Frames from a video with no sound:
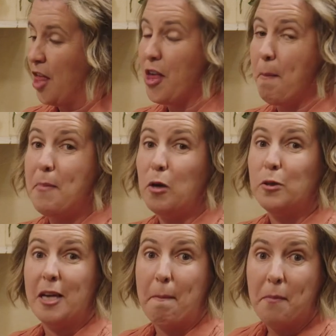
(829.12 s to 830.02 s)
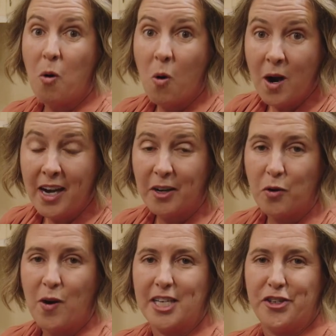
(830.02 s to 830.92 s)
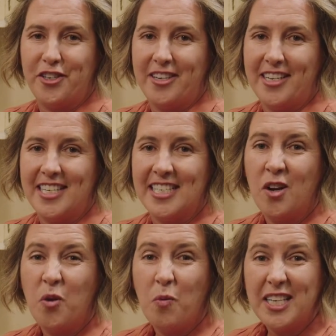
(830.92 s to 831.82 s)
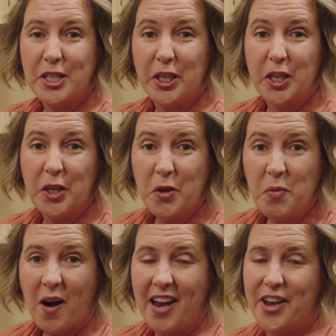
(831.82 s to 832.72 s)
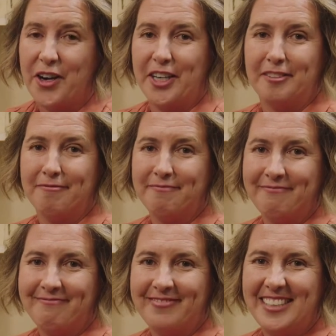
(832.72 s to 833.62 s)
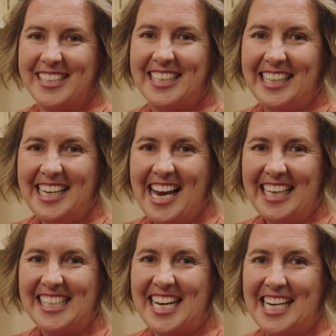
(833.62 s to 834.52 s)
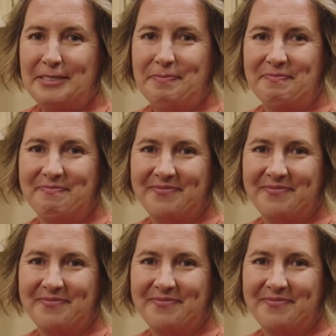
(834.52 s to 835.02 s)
The most important question is, what do you wonder? See you next time.